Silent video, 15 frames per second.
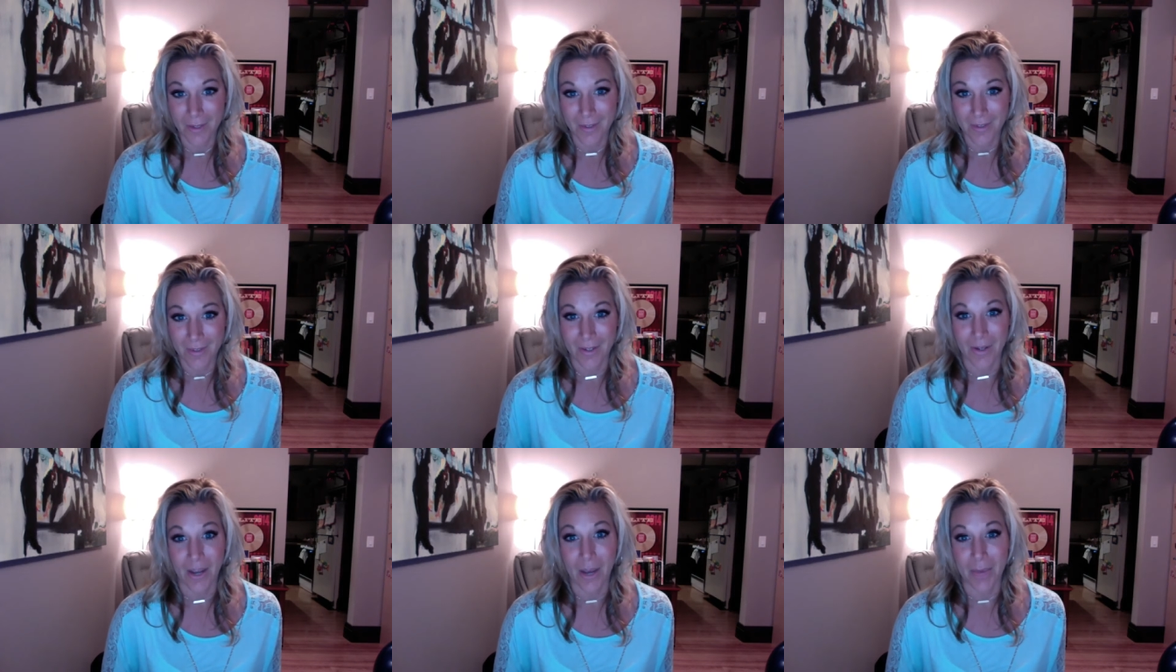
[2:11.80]

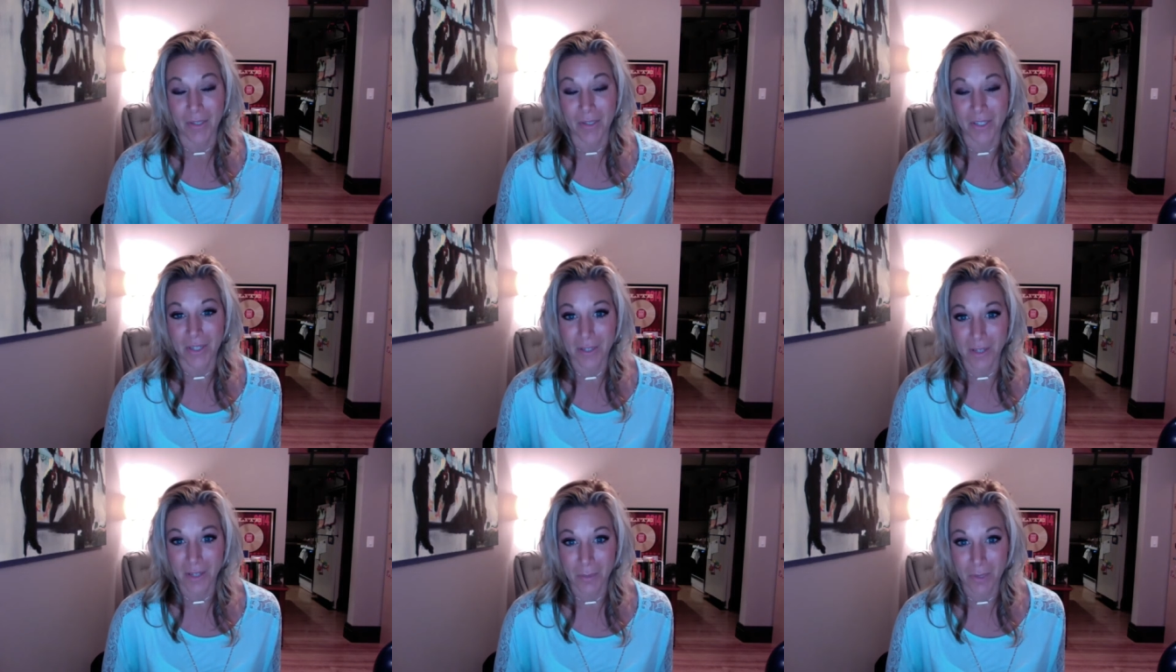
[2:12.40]
you know, how much
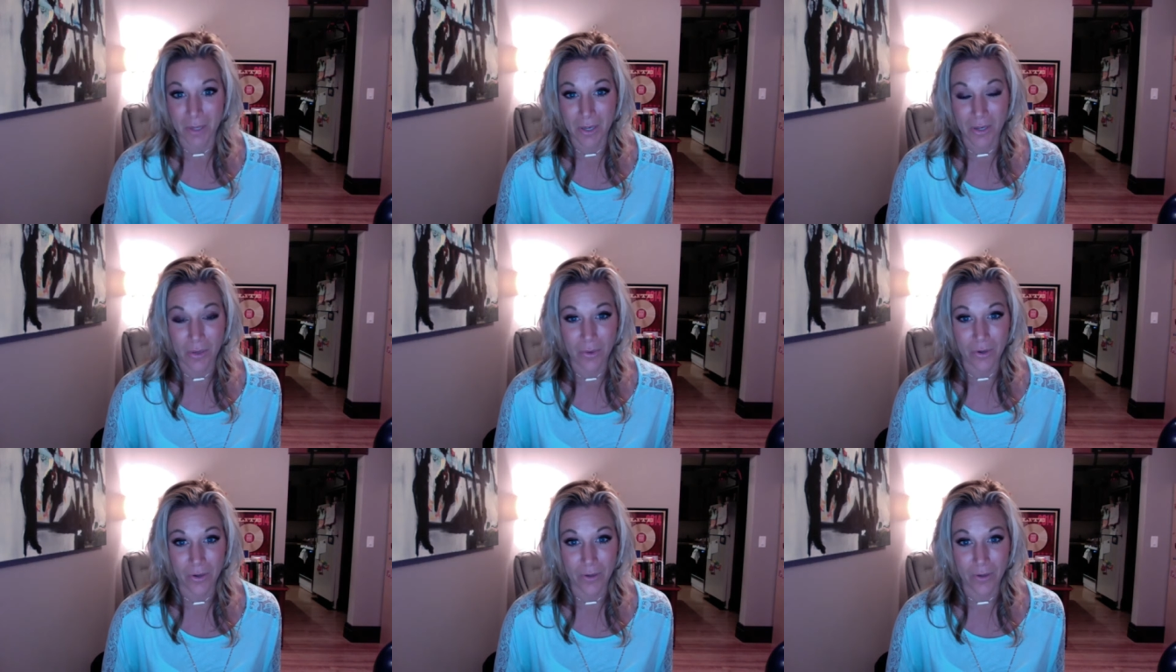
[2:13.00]
income can
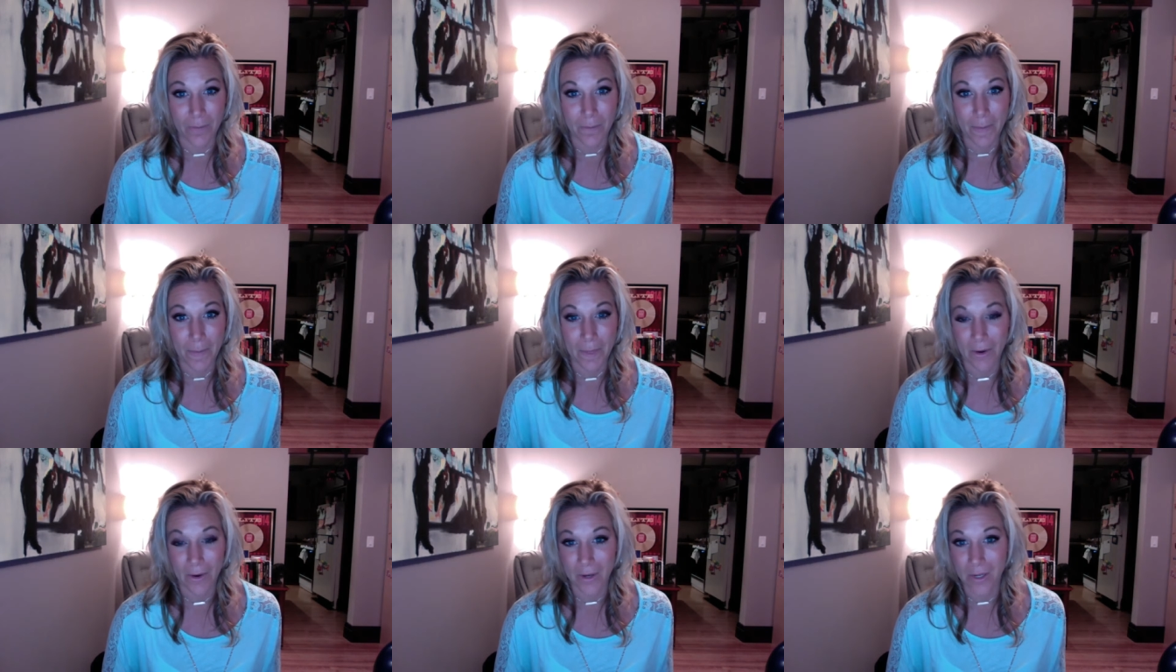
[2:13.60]
you earn,
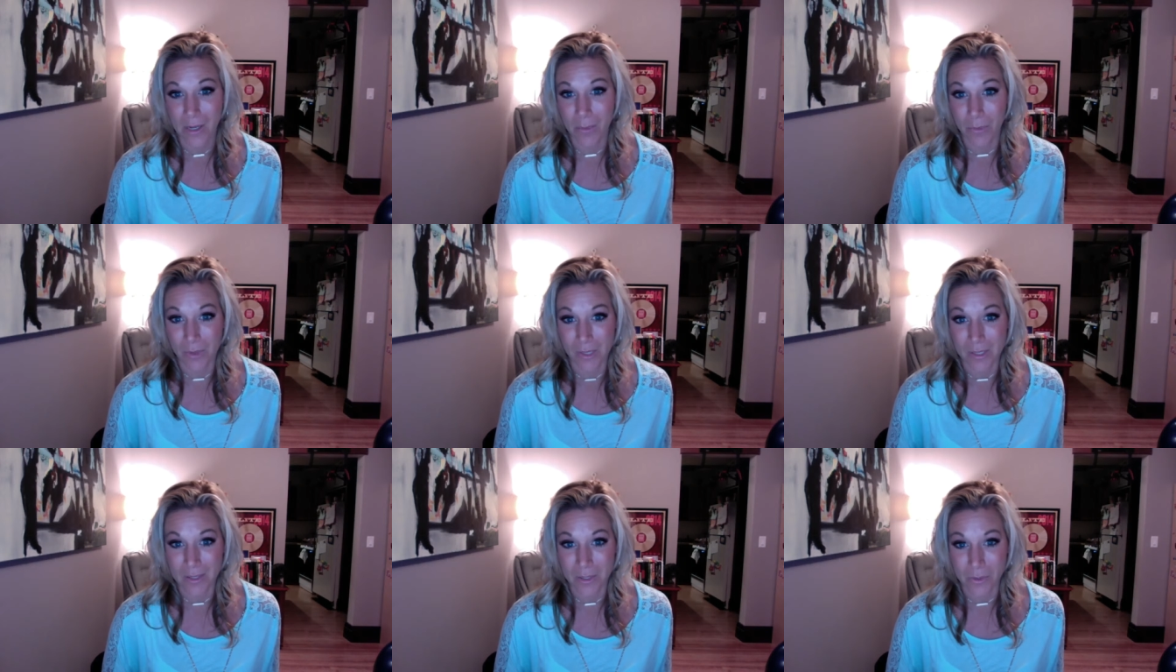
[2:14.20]
your income
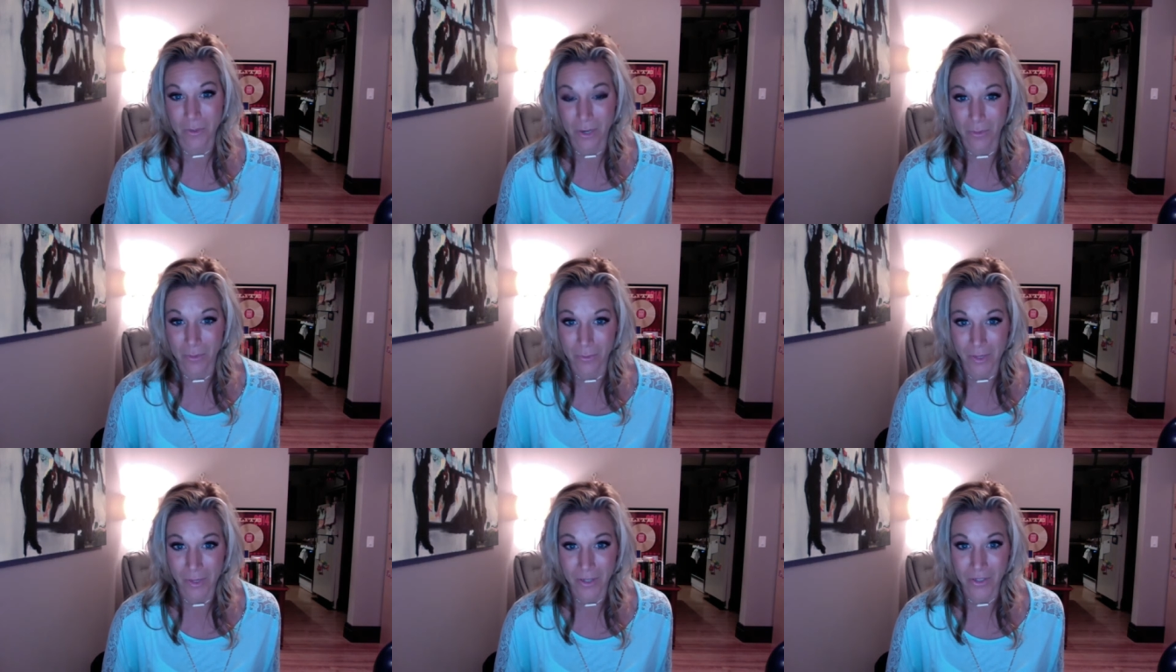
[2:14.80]
really is a direct
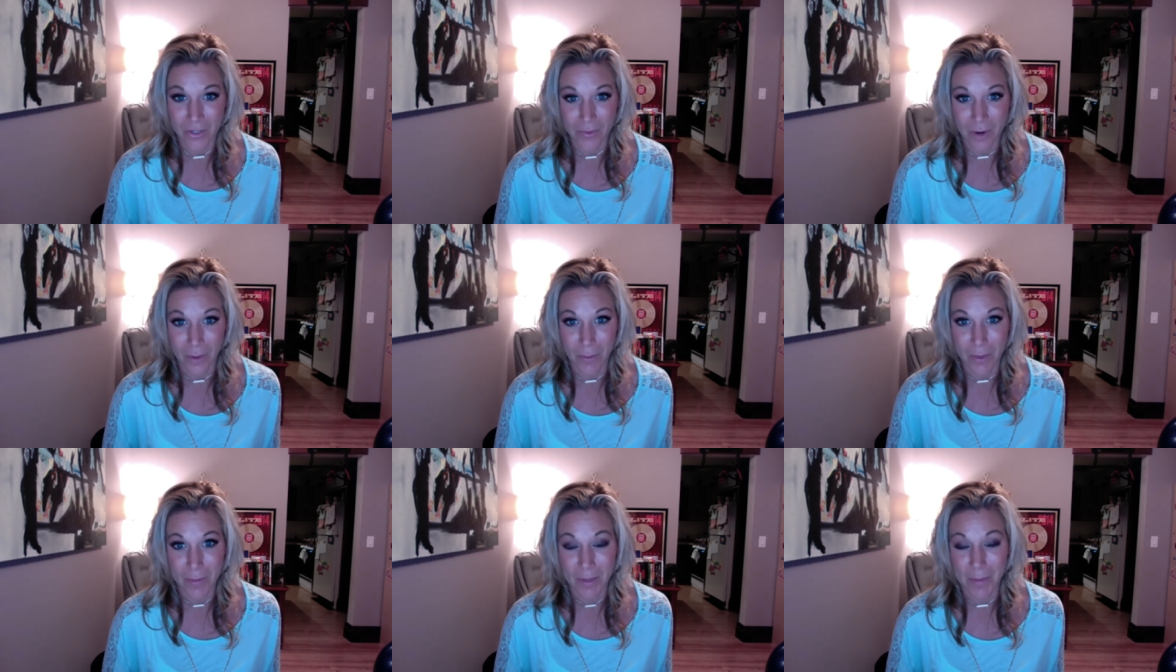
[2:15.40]
reflection of how
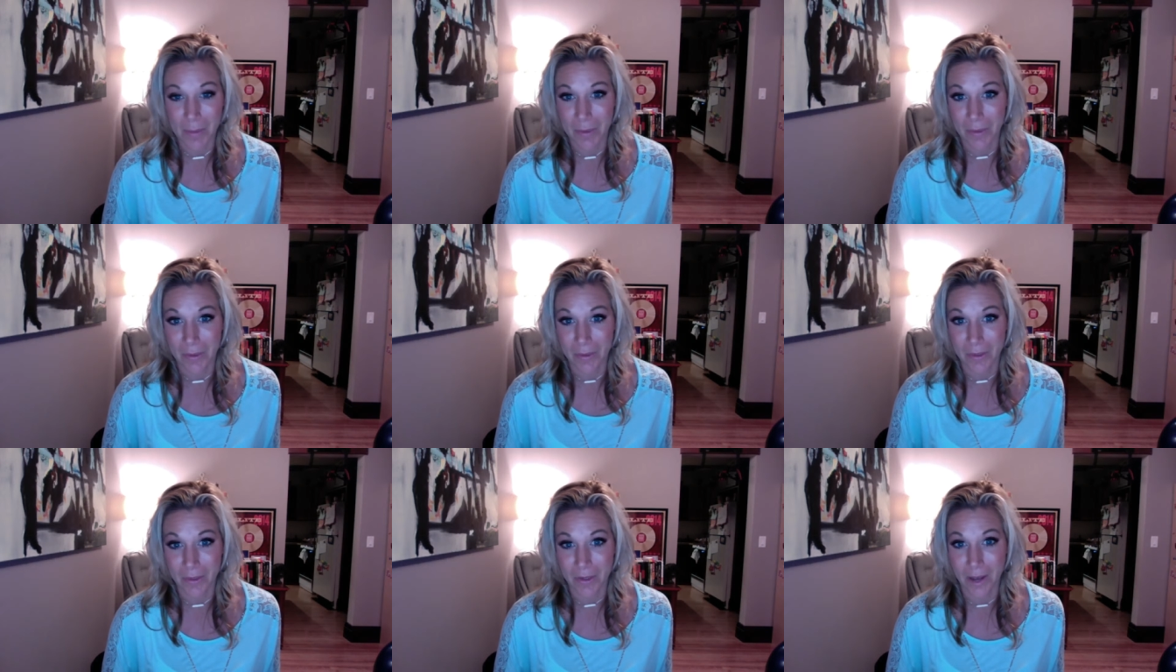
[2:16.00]
many
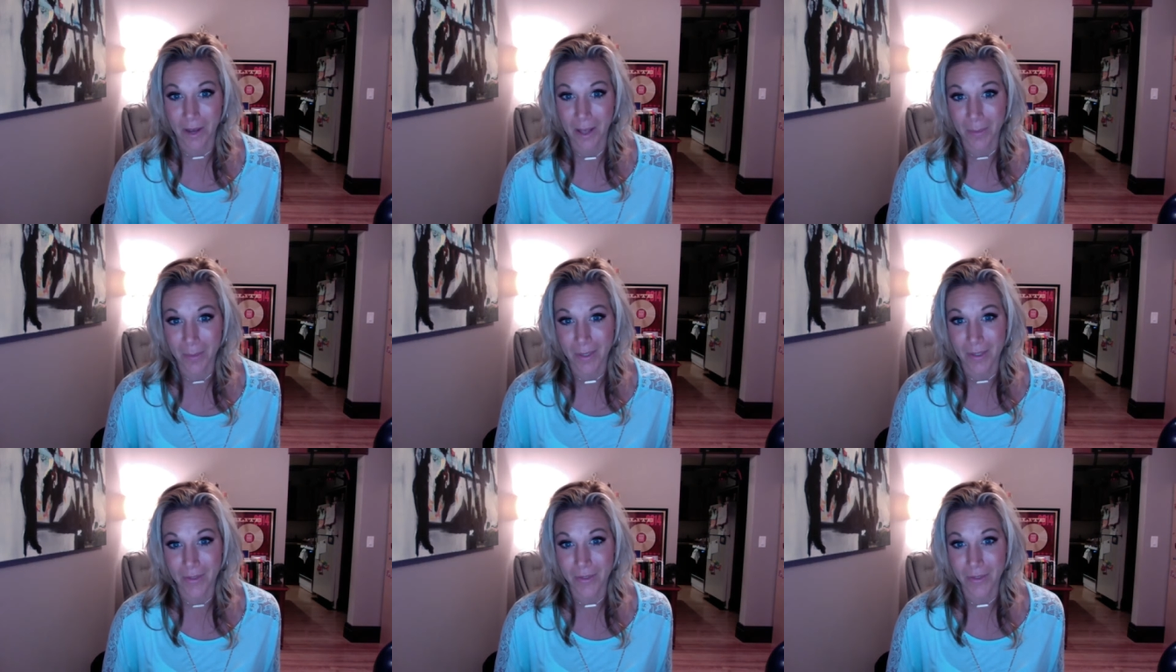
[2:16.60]
people you're helping.